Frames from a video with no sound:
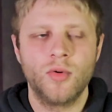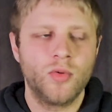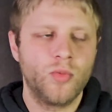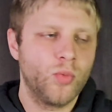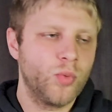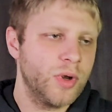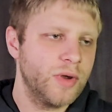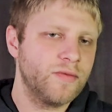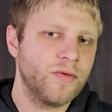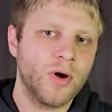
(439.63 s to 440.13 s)

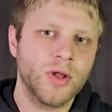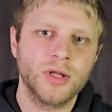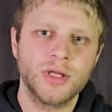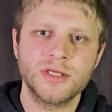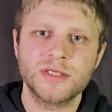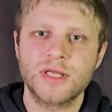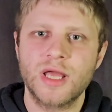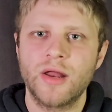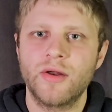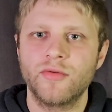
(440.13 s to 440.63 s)
We've
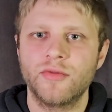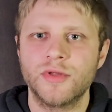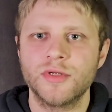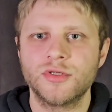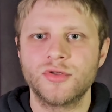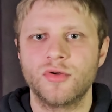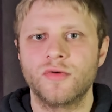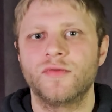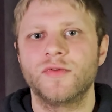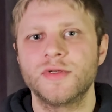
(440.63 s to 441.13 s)
only scattered the
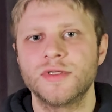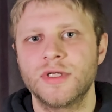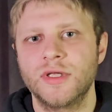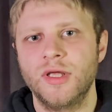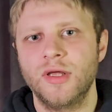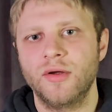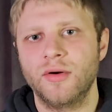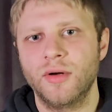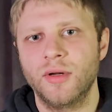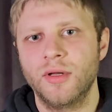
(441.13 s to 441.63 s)
surface
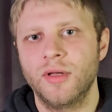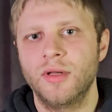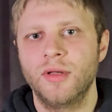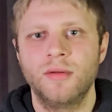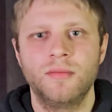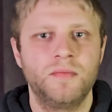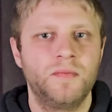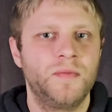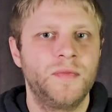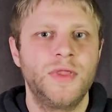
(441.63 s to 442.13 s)
here.
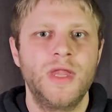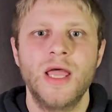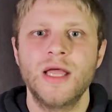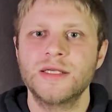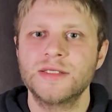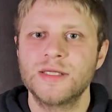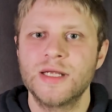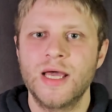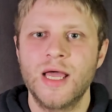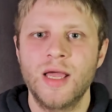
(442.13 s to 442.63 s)

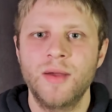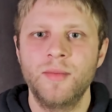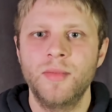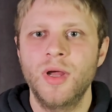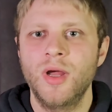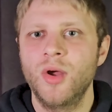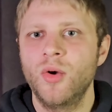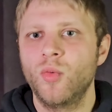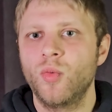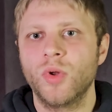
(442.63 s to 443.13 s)
Next time,
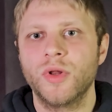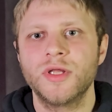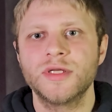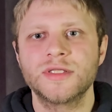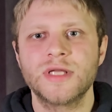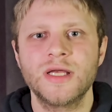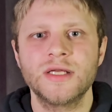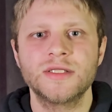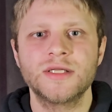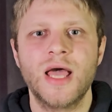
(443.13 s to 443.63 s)
we'll
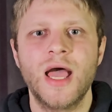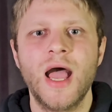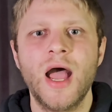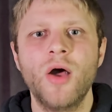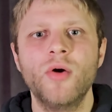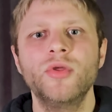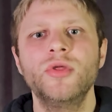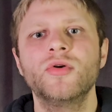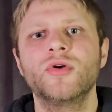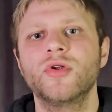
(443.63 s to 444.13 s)
discuss
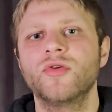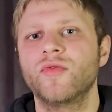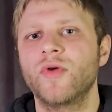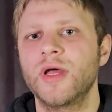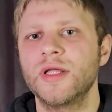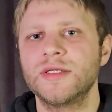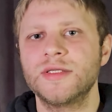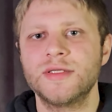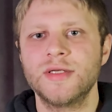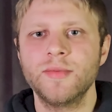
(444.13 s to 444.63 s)
how you can
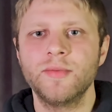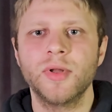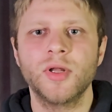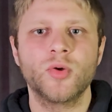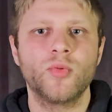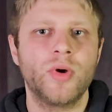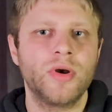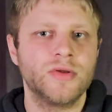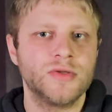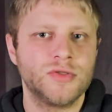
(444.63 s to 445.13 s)
write simple
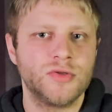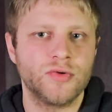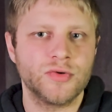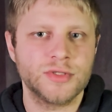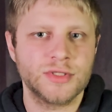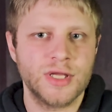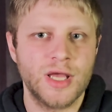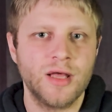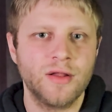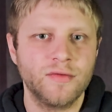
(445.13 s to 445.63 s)
queries
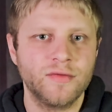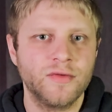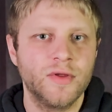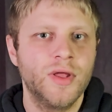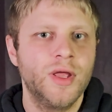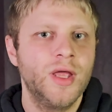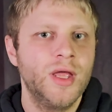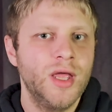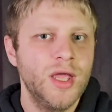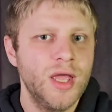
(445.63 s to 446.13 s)
yourself
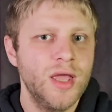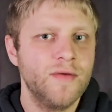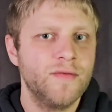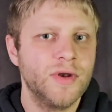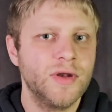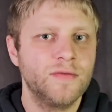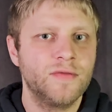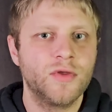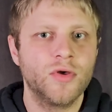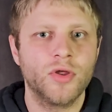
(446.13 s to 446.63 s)

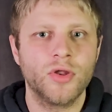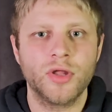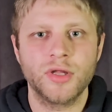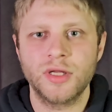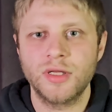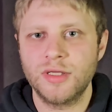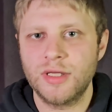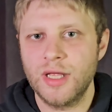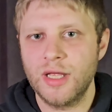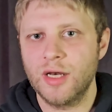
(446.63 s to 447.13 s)
even if you're
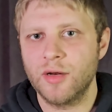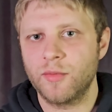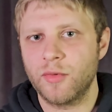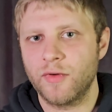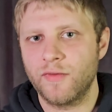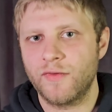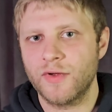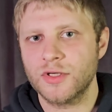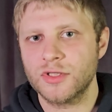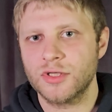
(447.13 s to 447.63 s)
not a data
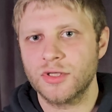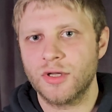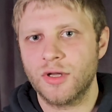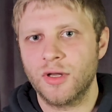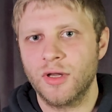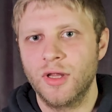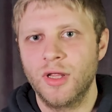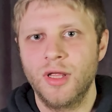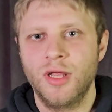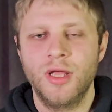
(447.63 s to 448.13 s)
professional,
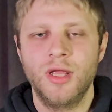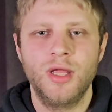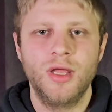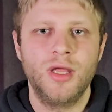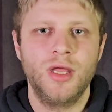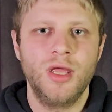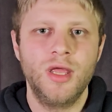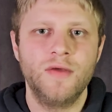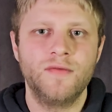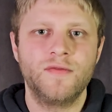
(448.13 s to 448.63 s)

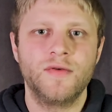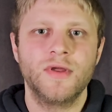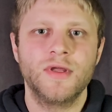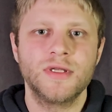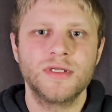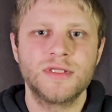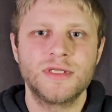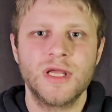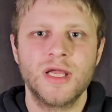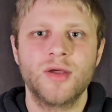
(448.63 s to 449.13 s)
if
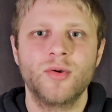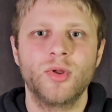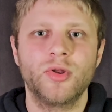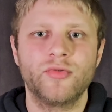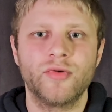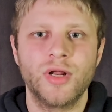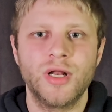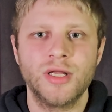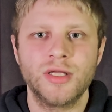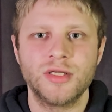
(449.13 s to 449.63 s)

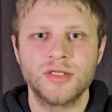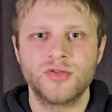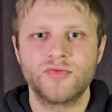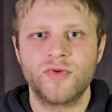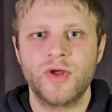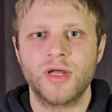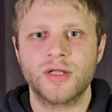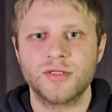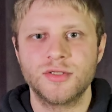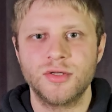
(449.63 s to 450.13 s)
SQL really
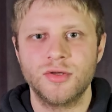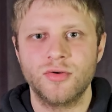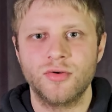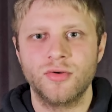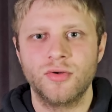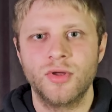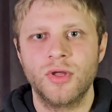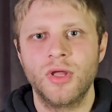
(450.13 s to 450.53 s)
distracts you,